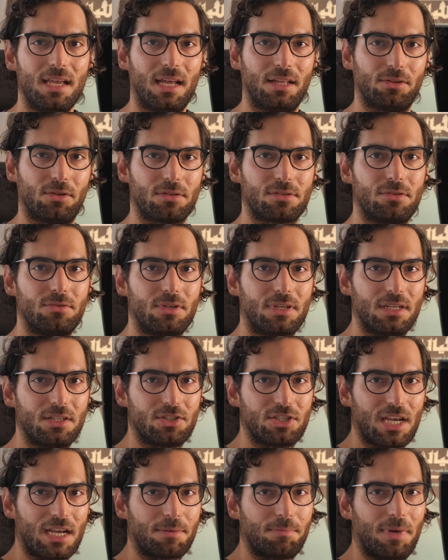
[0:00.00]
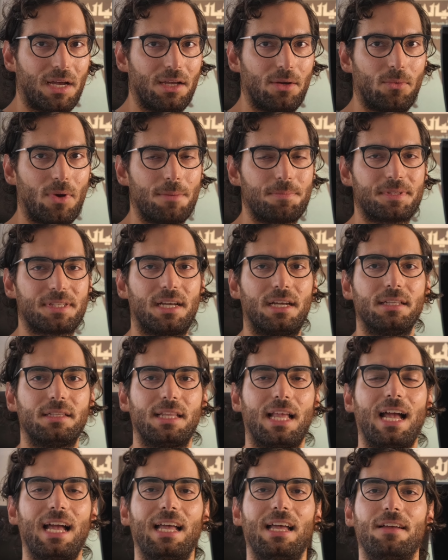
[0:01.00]
And also you can check my
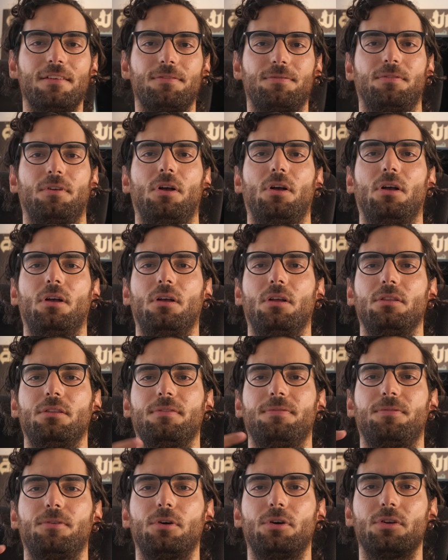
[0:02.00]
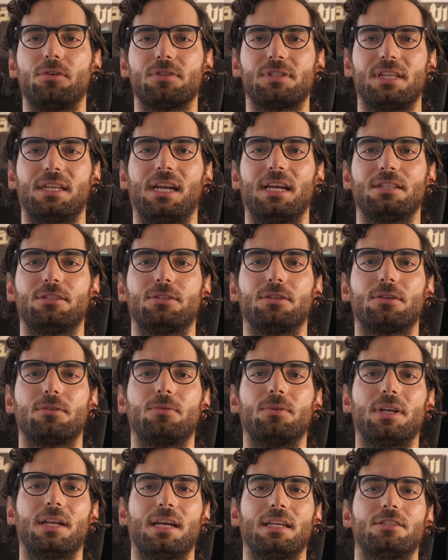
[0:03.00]
website. I have all the photos that I took
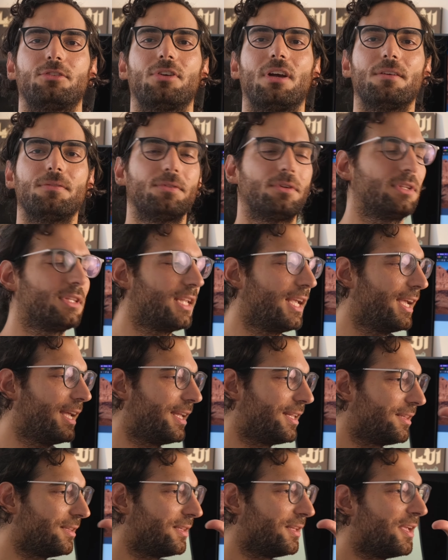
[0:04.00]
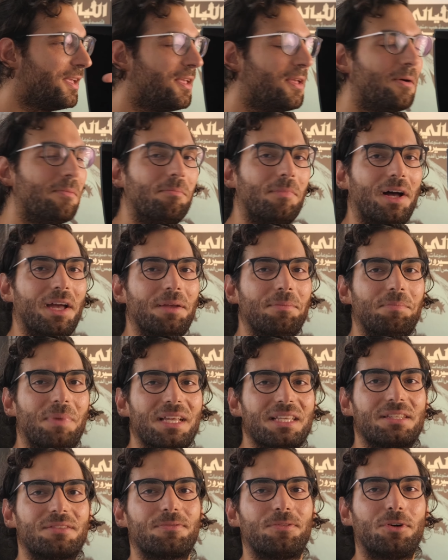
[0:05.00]
when I traveled, and my
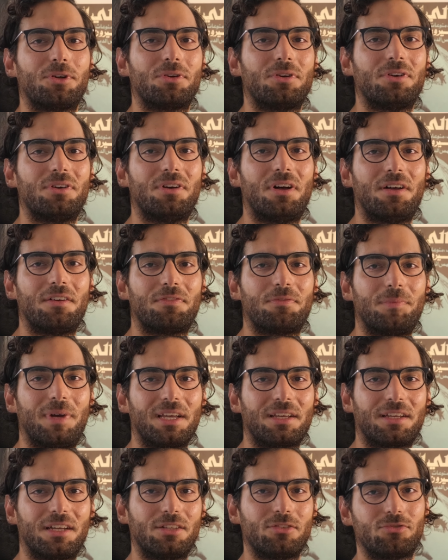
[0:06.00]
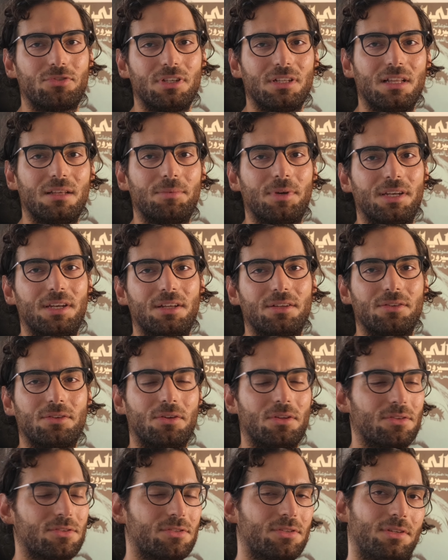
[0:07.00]
best photo of my country, Lebanon,
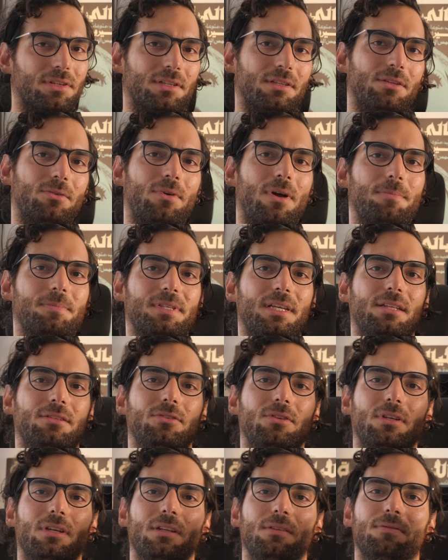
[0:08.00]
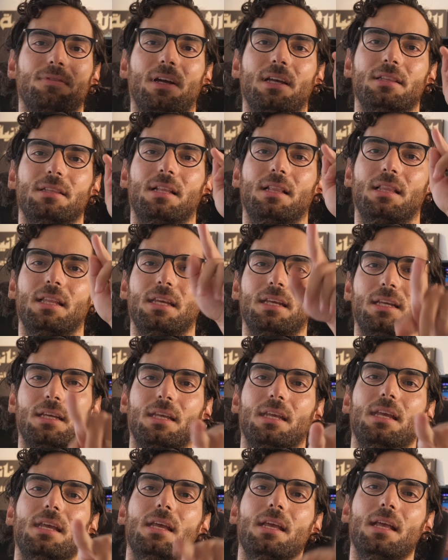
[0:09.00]
also in the website. You can find the
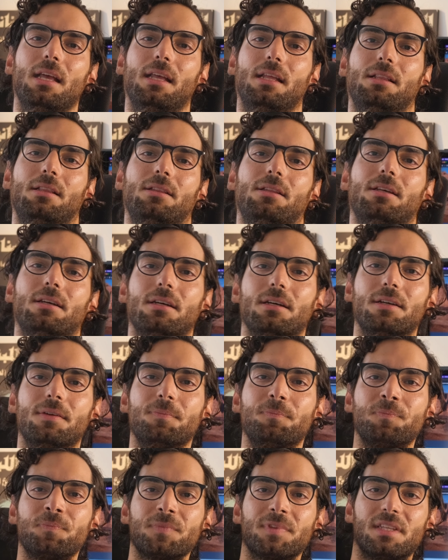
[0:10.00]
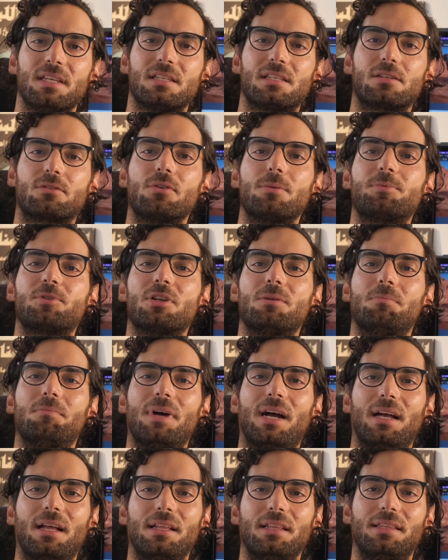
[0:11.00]
link in the description
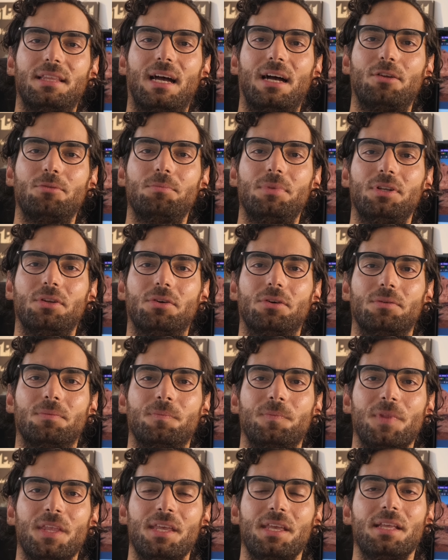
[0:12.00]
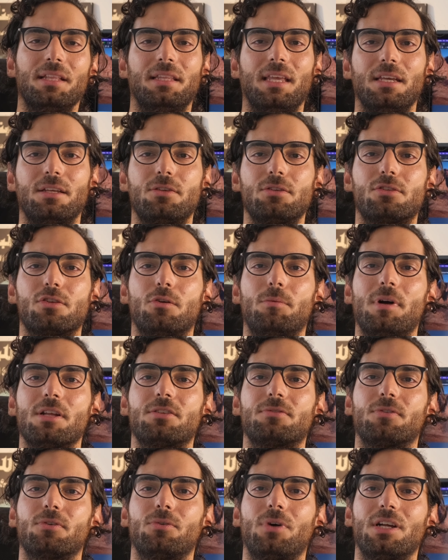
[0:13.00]
down below. Thank you so
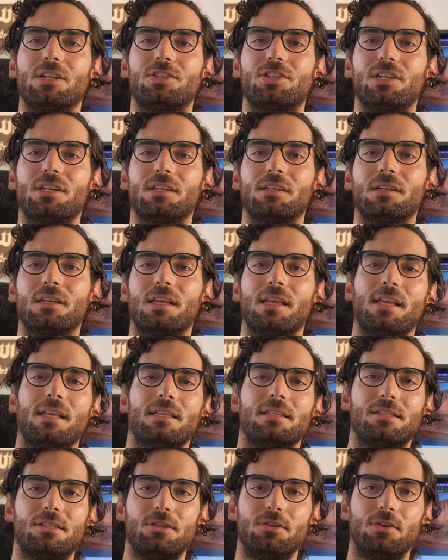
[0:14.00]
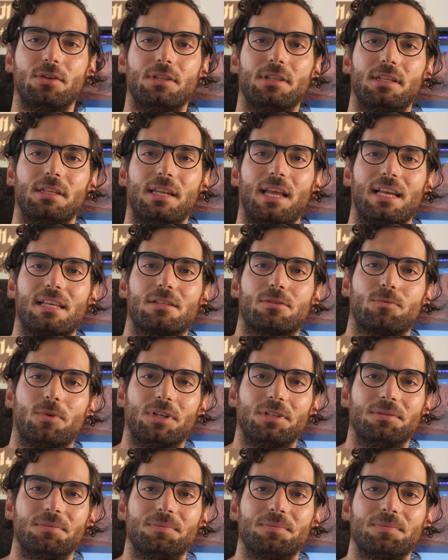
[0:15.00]
much for watching. See you in the next one.